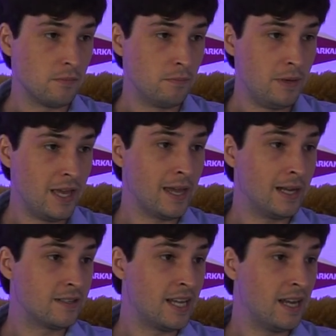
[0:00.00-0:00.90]
being in
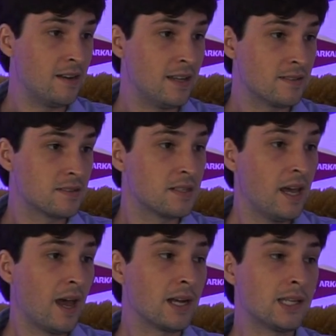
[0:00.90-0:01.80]
attendance
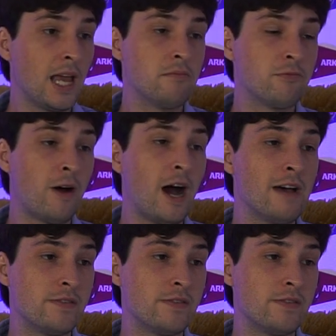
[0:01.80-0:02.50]
at Game 5